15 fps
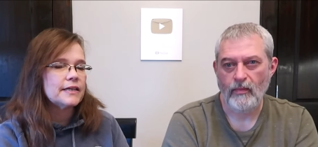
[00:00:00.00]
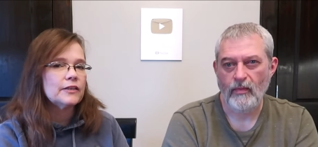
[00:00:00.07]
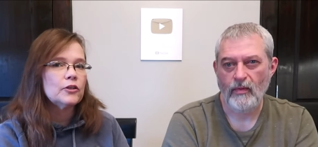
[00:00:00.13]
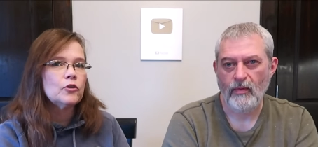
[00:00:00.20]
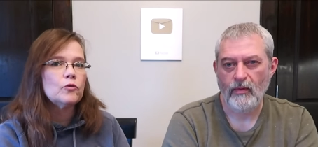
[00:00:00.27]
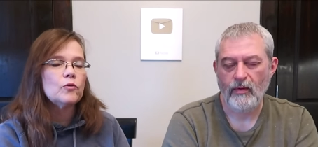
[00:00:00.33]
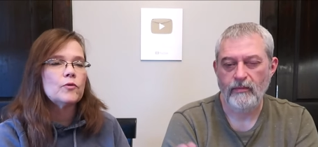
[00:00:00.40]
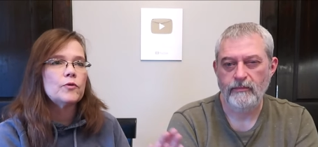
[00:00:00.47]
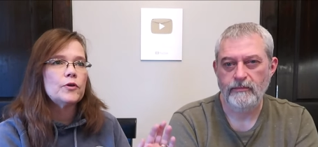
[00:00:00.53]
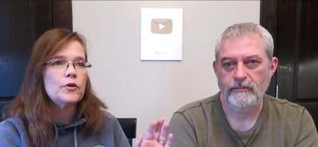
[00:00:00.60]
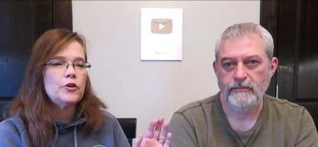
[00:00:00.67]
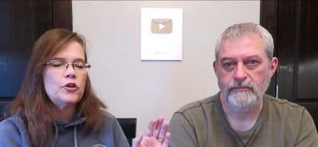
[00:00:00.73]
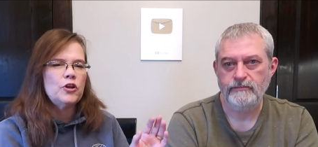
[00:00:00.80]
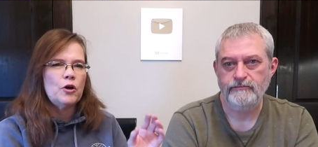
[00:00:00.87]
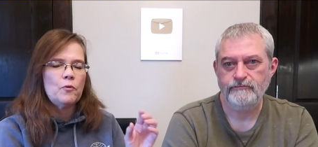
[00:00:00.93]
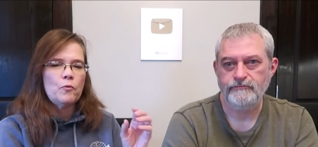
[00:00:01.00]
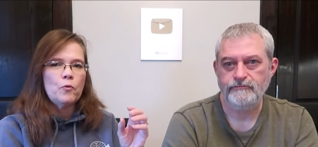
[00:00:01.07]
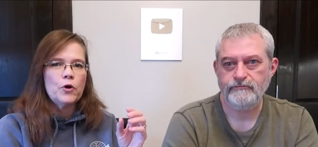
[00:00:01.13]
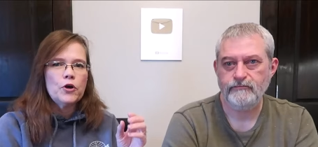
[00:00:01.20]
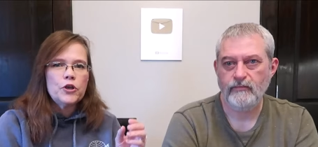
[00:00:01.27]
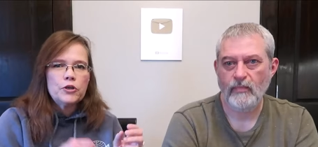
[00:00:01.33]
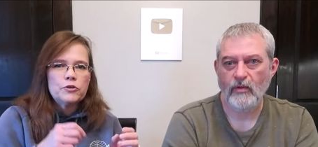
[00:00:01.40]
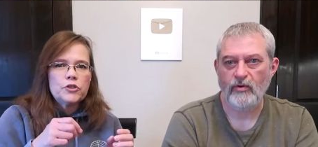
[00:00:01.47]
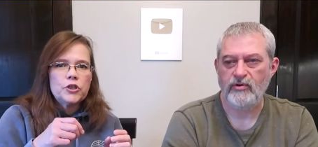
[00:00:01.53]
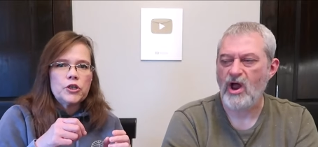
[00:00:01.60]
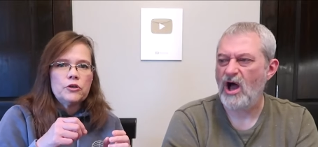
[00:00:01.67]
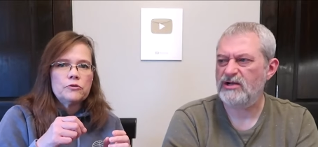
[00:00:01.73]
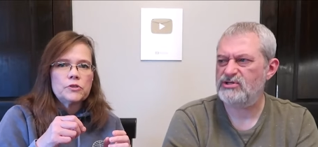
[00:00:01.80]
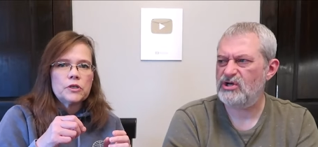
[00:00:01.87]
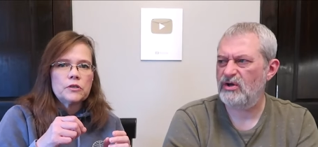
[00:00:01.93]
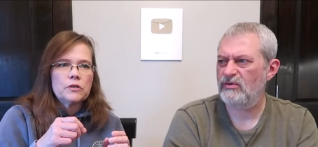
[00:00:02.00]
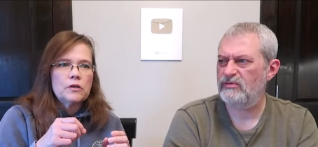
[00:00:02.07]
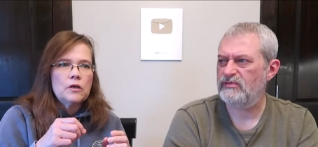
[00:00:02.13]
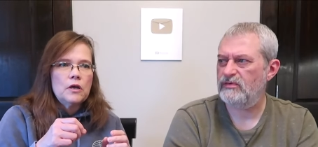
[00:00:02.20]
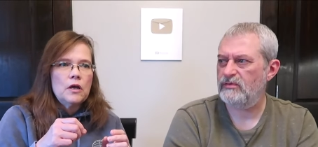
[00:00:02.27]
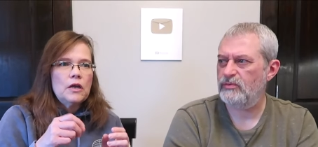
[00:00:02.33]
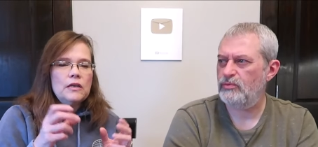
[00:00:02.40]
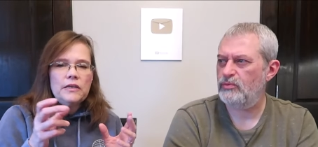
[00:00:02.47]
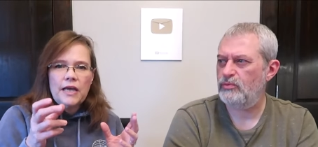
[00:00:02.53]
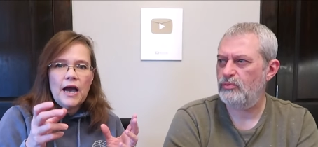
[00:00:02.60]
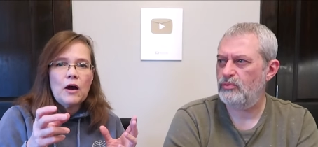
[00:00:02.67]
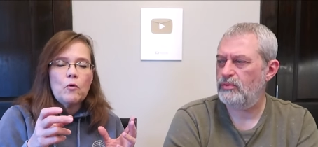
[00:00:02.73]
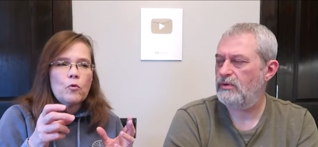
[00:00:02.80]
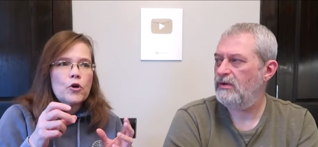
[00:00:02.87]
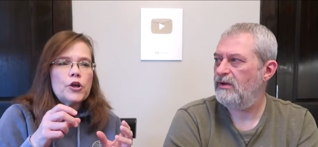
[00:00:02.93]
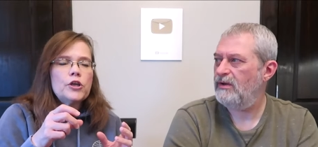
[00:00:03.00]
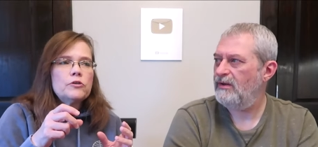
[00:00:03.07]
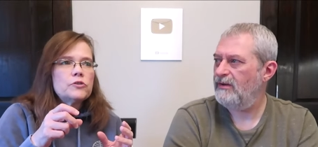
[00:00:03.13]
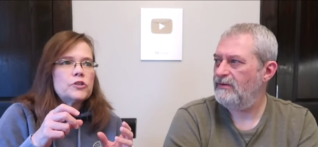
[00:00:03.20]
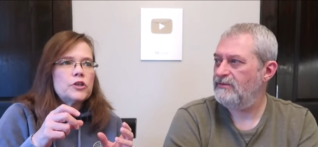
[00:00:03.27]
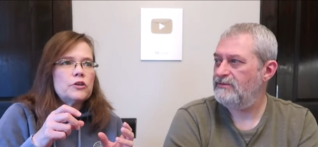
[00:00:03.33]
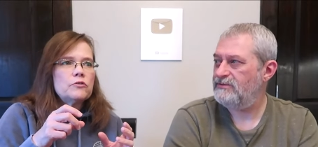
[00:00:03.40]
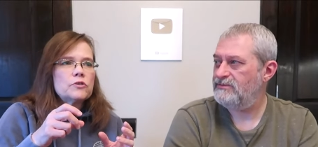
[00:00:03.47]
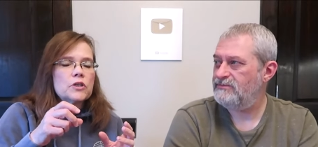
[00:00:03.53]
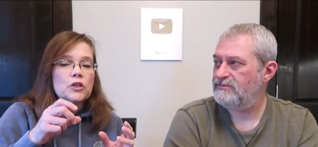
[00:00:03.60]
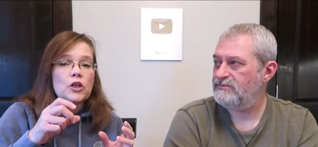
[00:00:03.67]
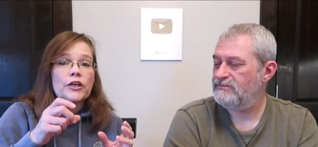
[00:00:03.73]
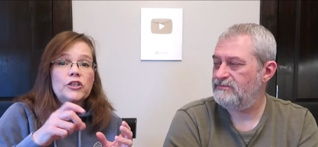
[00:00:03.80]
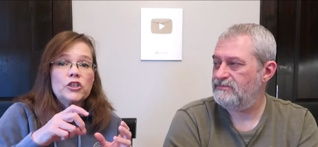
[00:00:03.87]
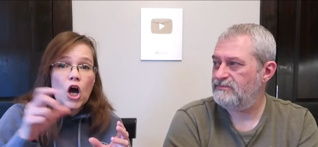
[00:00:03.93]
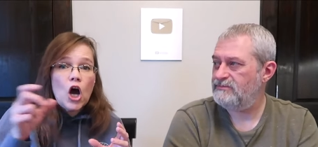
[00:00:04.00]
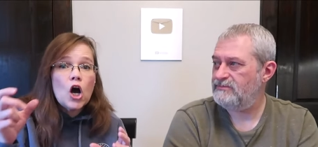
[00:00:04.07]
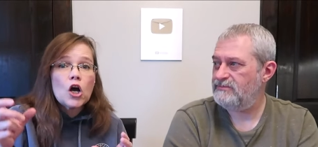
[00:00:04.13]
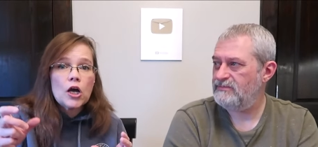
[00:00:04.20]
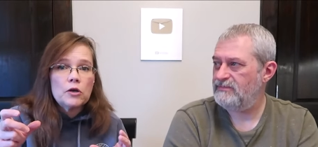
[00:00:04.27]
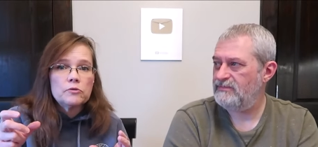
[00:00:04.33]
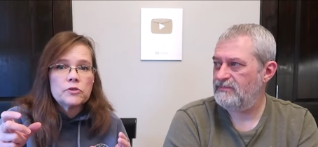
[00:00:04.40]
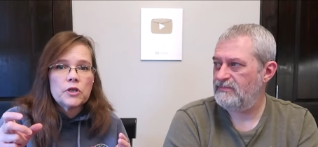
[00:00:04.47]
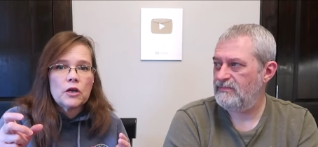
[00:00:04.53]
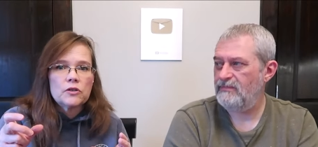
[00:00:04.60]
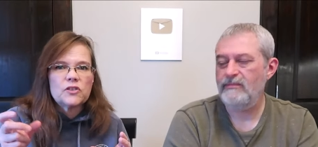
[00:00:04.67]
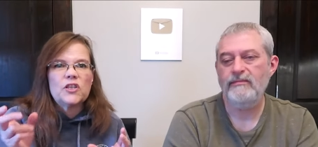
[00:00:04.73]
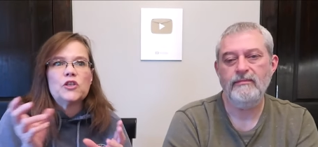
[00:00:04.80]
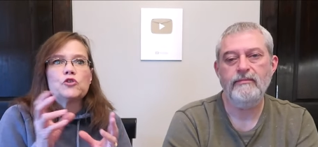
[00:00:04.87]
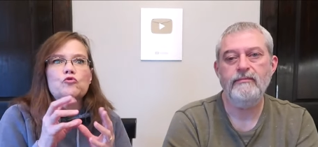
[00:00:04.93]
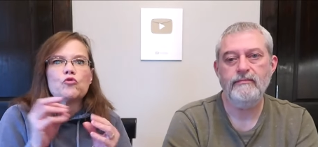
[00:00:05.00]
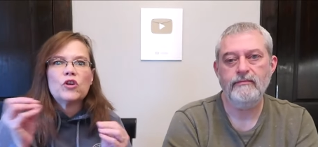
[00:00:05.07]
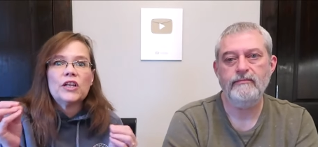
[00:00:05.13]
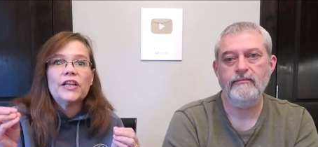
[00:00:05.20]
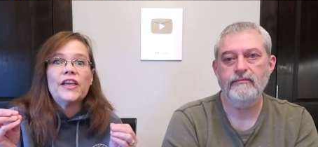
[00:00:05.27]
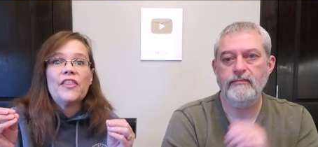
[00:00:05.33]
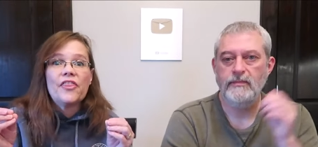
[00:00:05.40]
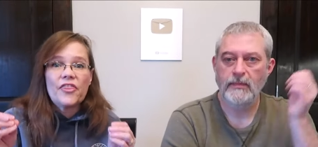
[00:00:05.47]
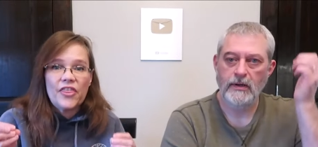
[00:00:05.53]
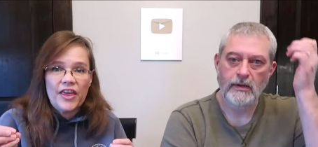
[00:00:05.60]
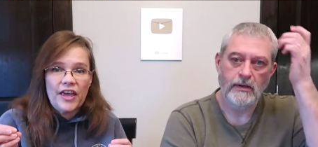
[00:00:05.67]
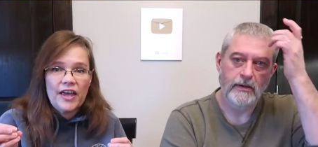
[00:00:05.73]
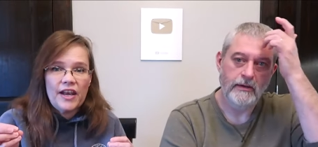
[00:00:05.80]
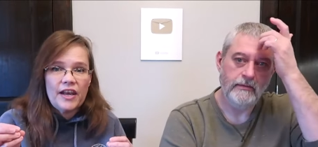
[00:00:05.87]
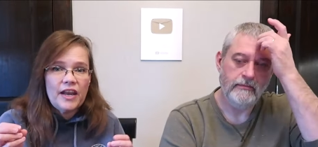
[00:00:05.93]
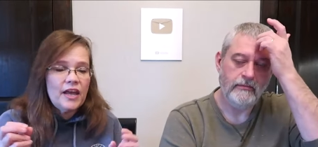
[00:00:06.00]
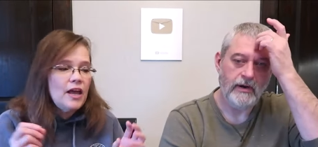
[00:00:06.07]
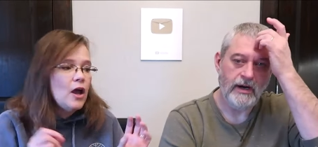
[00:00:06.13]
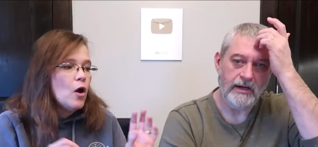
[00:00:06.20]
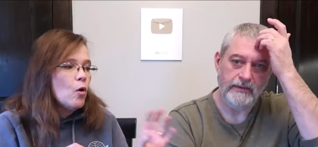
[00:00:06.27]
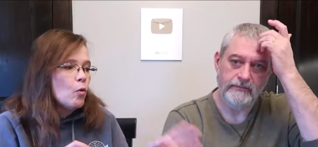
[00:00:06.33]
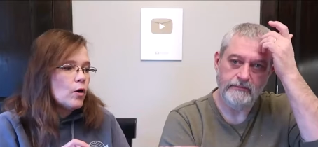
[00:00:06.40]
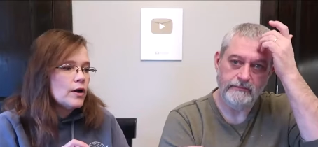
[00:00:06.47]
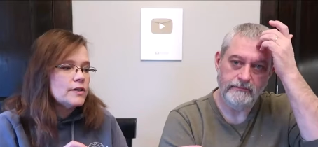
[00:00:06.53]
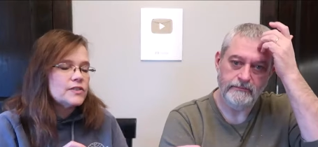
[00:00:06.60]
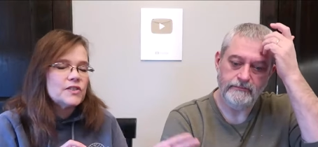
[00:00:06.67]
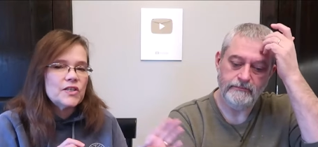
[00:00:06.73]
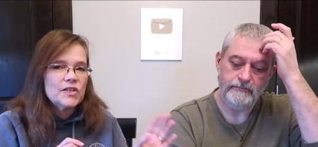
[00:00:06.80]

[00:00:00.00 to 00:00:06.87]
Speaker 1: a little you know we're used or to nachos. using yeah we're used to using like taco sauce that's really thin right whereas